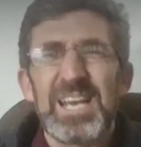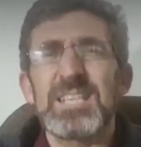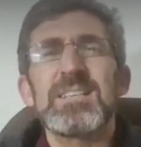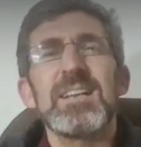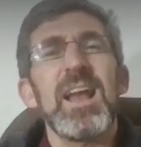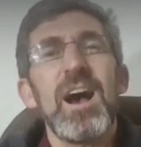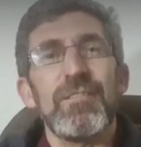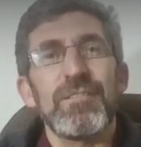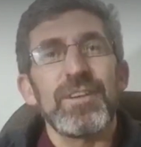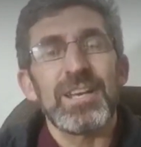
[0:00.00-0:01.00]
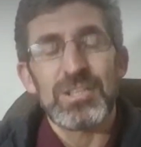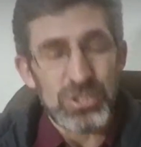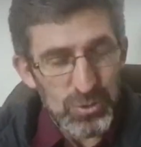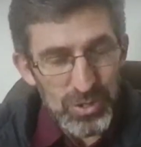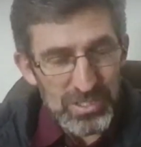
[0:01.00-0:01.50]
His love
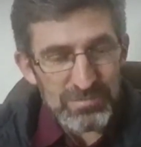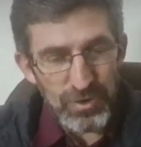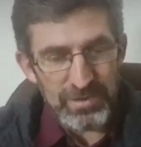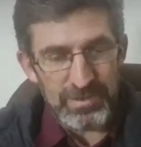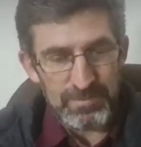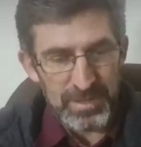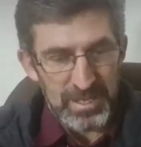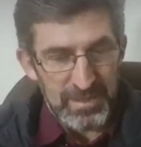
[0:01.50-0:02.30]
endures forever."